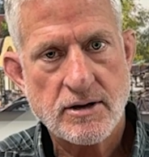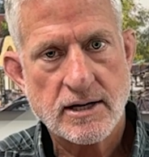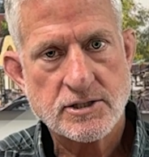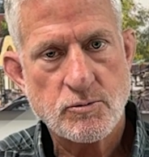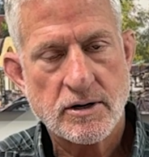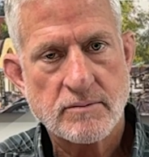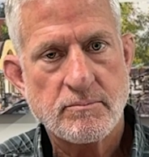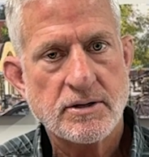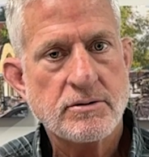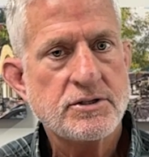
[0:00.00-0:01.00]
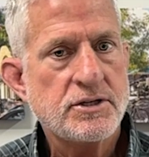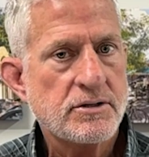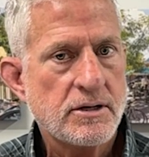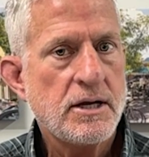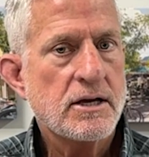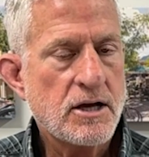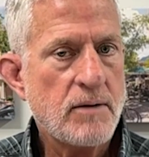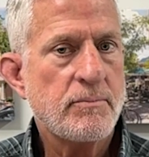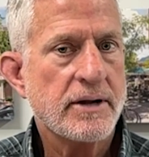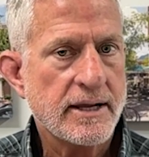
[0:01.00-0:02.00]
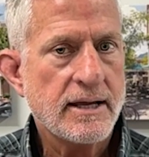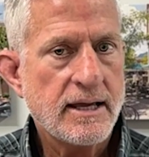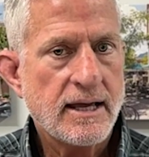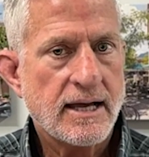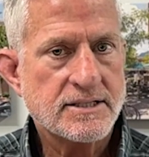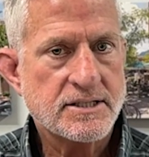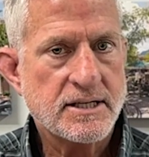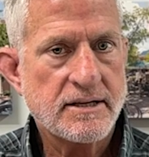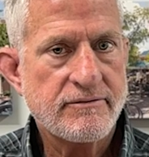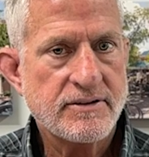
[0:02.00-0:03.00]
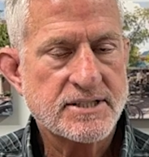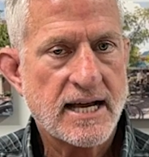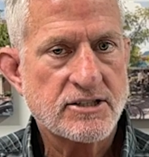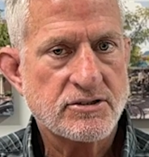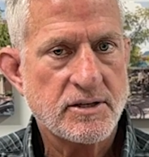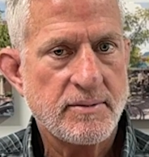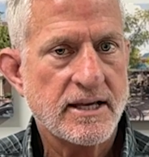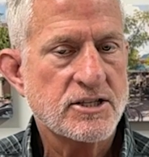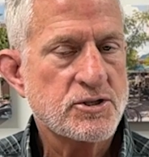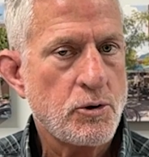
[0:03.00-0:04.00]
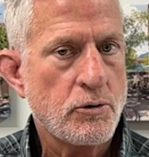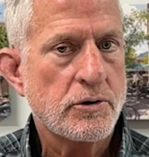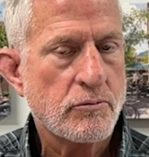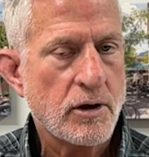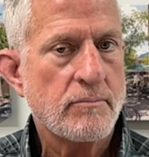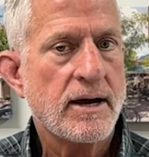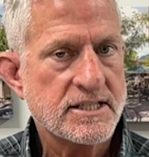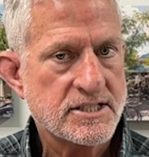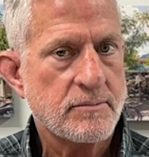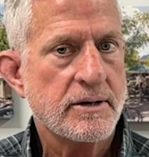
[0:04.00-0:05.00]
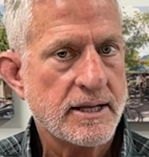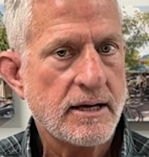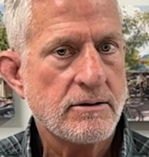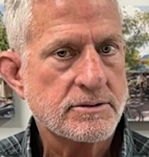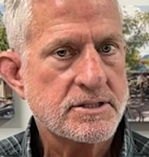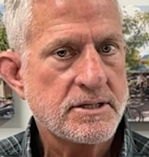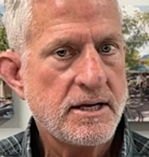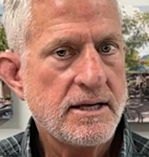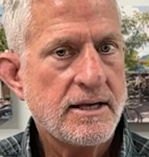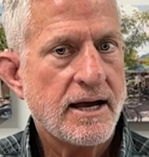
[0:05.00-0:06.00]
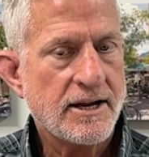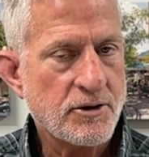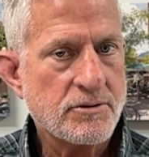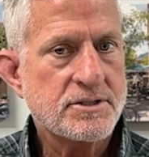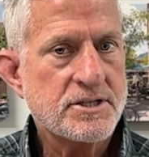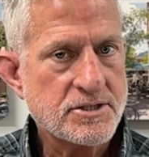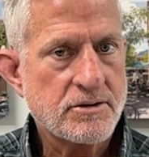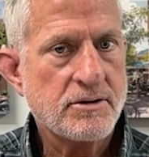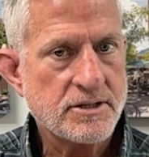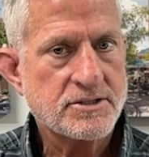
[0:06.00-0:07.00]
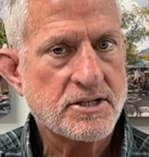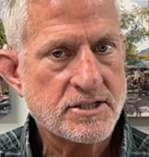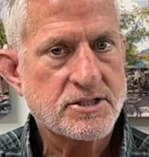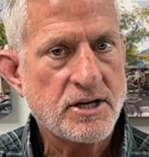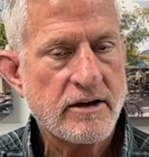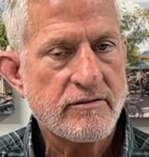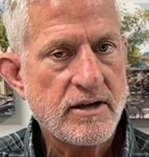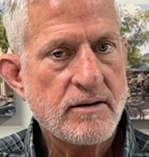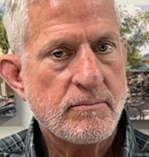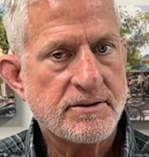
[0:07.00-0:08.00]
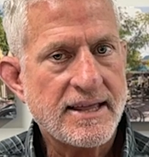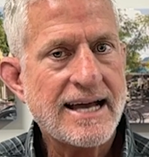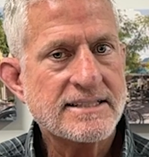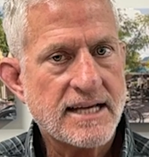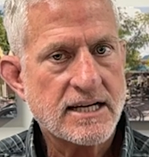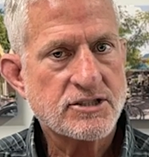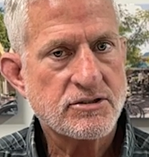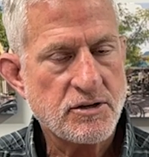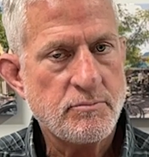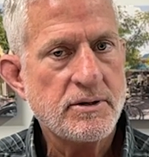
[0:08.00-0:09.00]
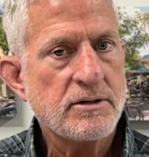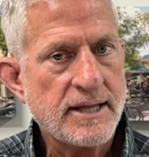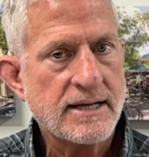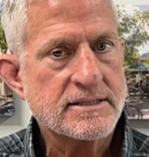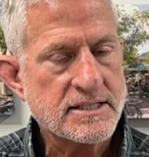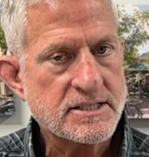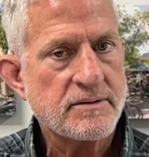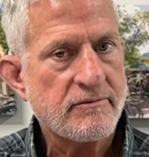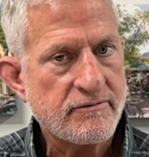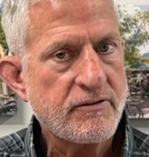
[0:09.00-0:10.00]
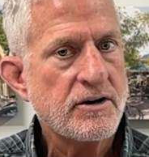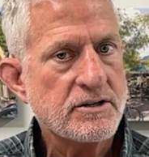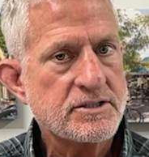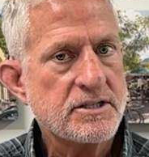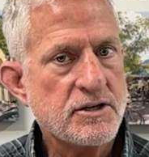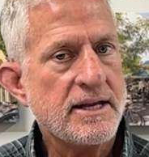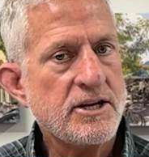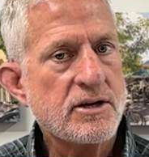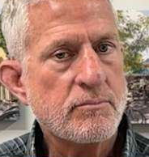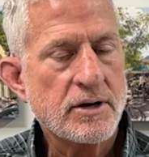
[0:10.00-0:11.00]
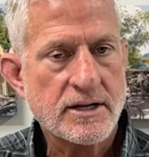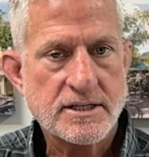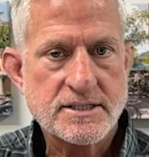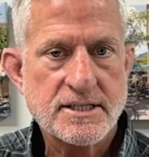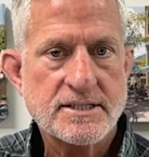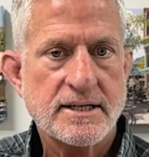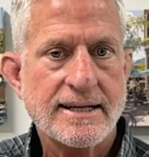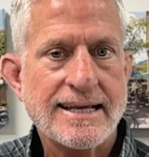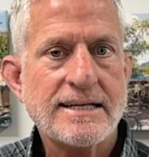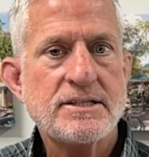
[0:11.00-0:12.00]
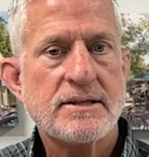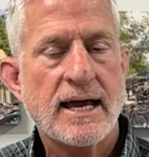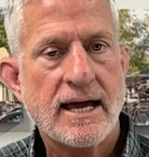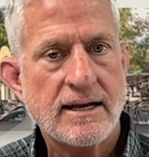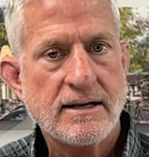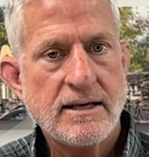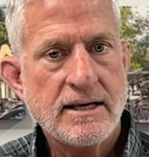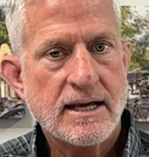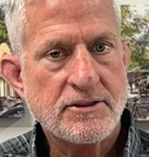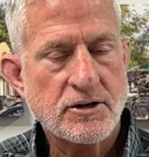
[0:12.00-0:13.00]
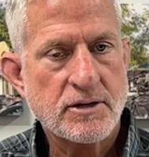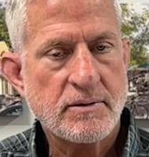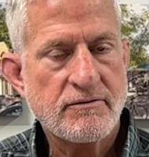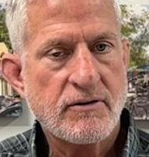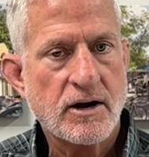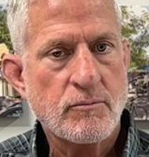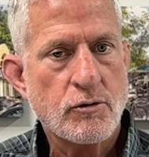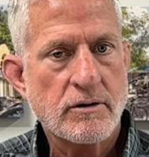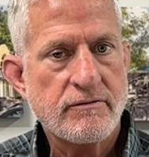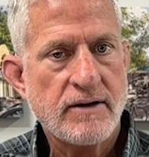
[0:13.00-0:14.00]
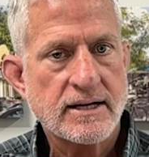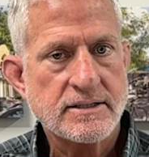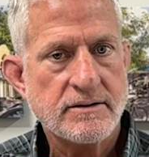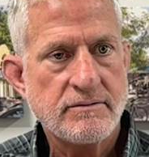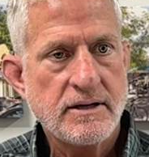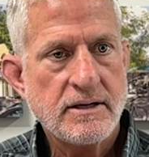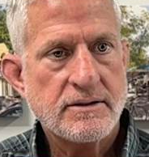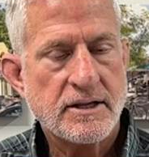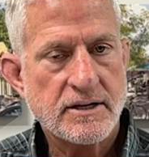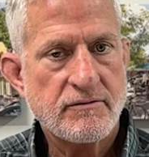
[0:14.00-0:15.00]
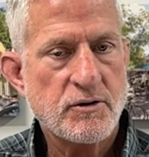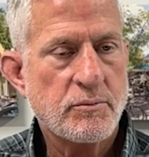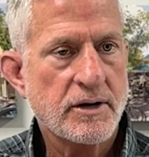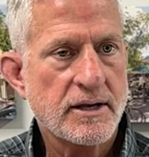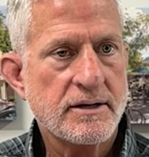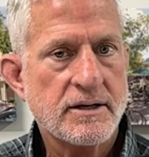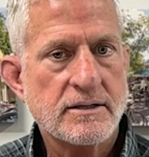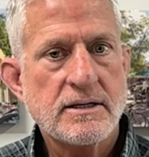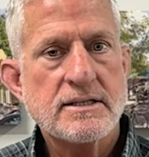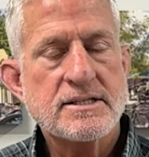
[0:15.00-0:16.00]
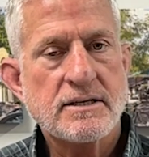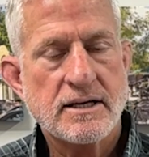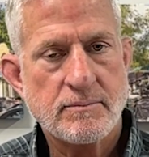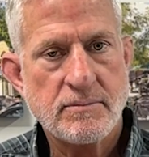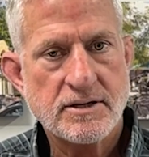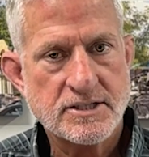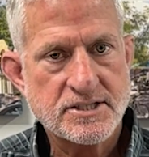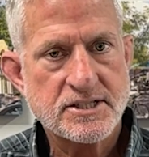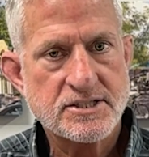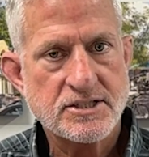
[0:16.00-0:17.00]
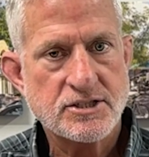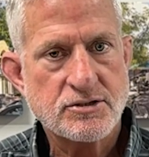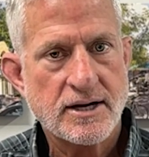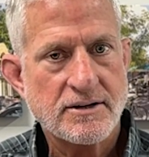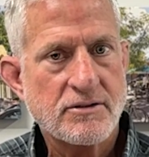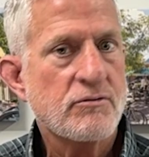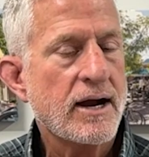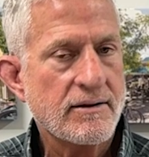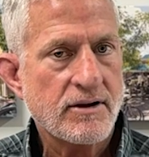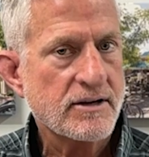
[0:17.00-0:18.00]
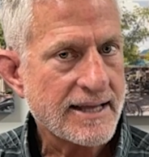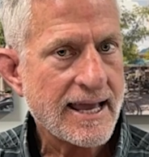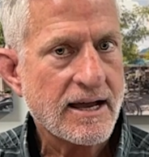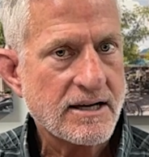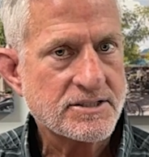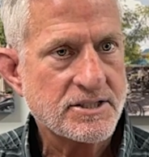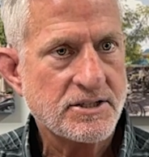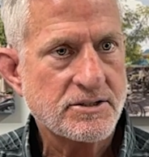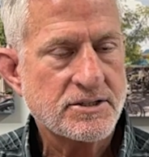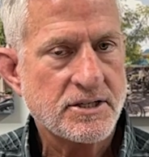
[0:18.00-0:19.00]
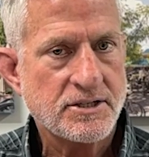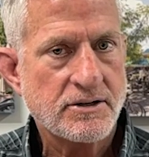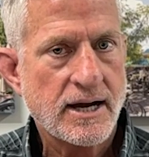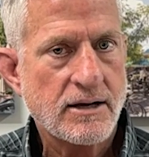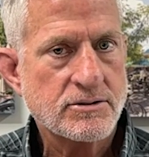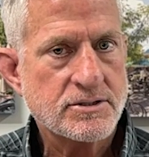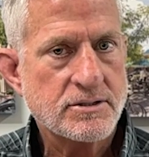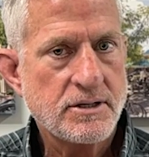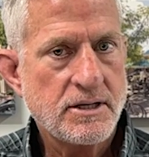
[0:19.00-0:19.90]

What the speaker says: You actually want to build your company as if it's actually being sold or run by somebody else. I know this is tough, but that's actually, you build that system first, then you can bring an assistant into that, and they're going to be far more effective than if you bring in an assistant trying to thrive on chaos in your house.